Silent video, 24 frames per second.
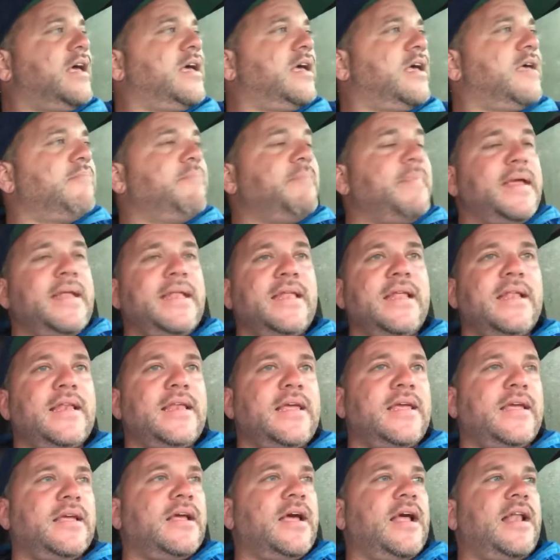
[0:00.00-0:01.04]
immediately
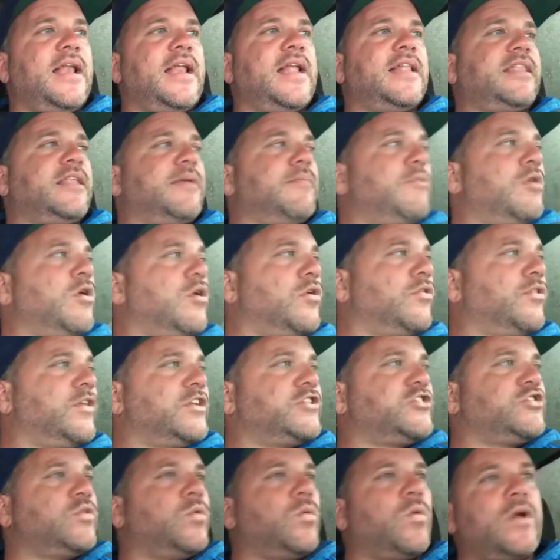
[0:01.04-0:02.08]
and let them know
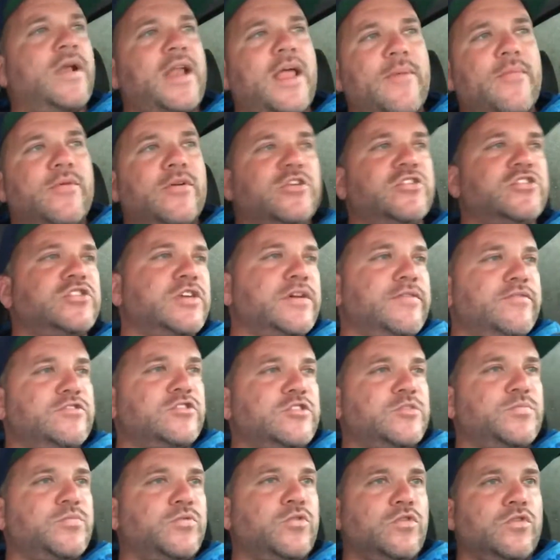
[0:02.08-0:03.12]
that you weren't able to service the
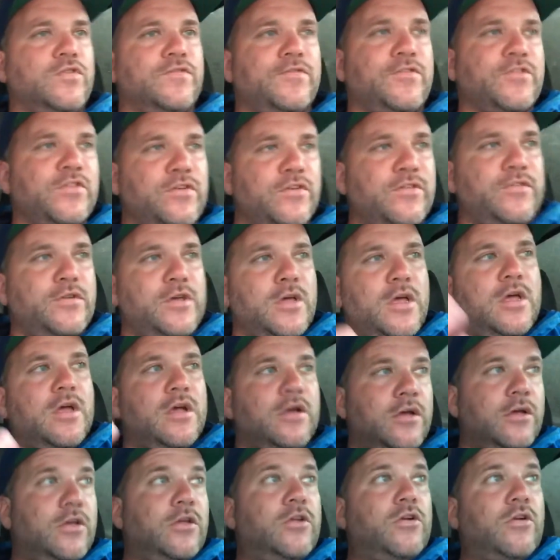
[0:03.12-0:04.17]
pool for the,
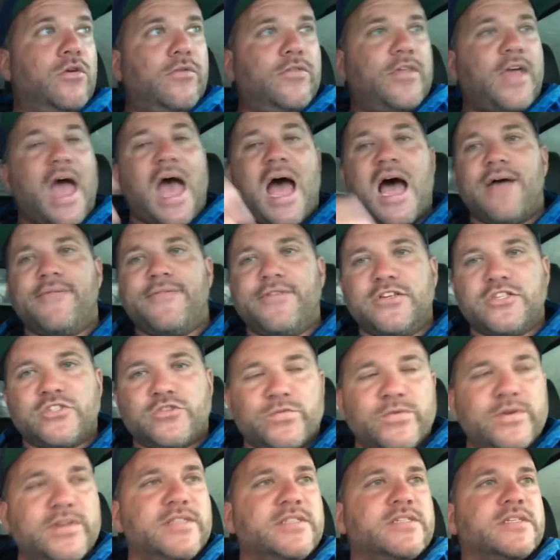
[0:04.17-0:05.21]
you know, the obvious
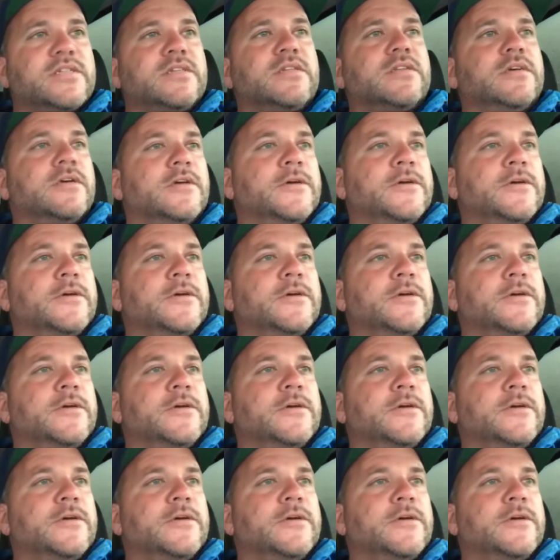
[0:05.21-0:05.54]
reason.